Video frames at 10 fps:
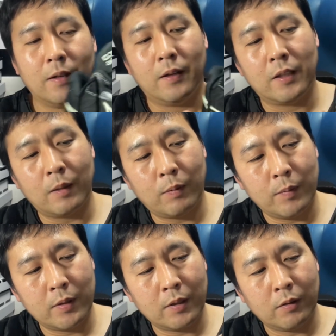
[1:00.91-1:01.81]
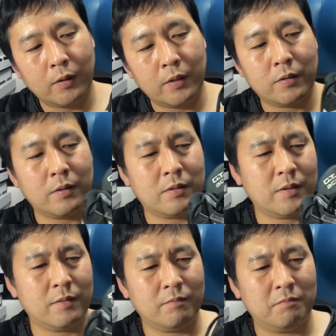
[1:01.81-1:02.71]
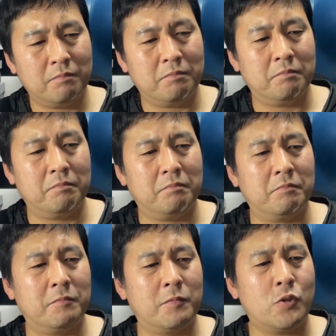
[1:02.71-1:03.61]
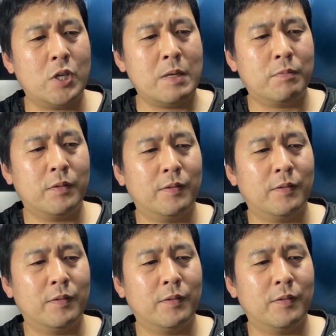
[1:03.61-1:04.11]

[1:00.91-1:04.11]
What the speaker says: The upper material, it's just cheap,